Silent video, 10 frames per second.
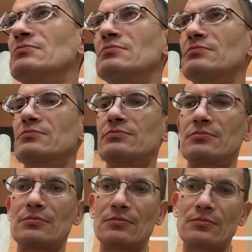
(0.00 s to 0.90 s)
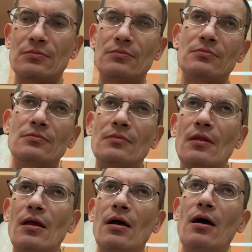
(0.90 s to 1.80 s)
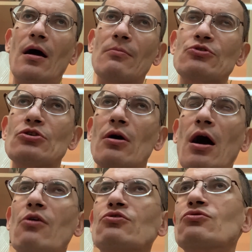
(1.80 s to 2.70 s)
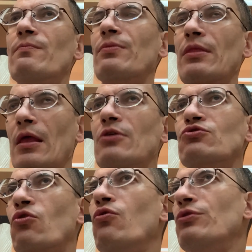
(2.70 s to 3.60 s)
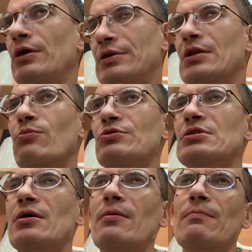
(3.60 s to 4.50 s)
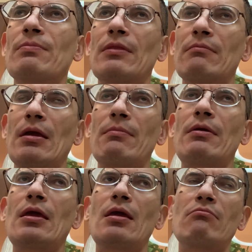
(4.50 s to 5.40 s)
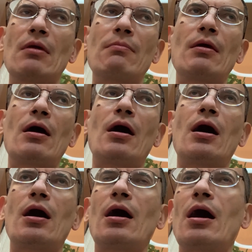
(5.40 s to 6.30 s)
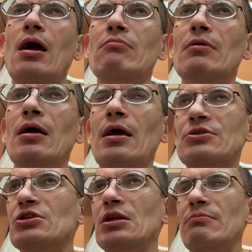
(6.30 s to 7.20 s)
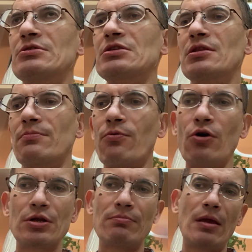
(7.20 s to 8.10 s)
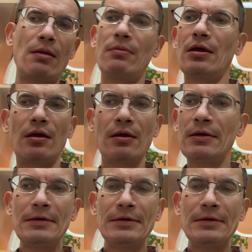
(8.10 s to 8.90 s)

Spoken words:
mm, no, I'm sure how to call that because maybe I'm actually missing the point. Maybe